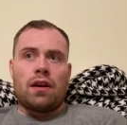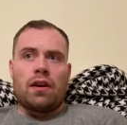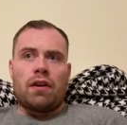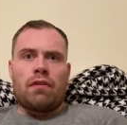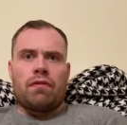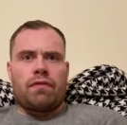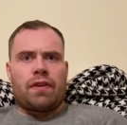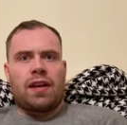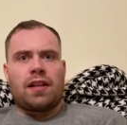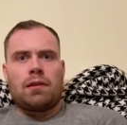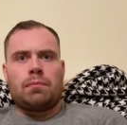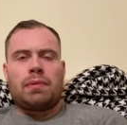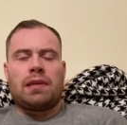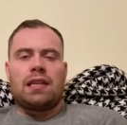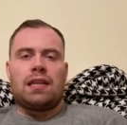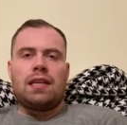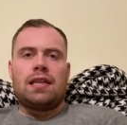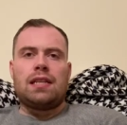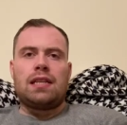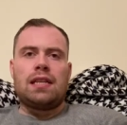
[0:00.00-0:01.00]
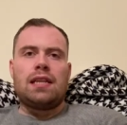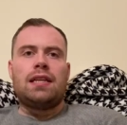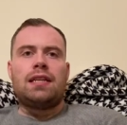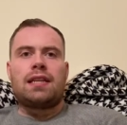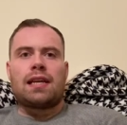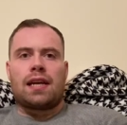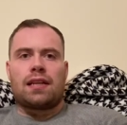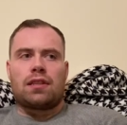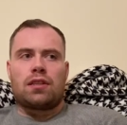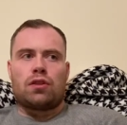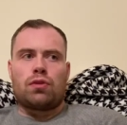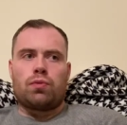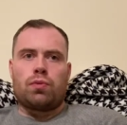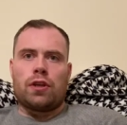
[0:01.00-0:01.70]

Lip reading: failed PED tests,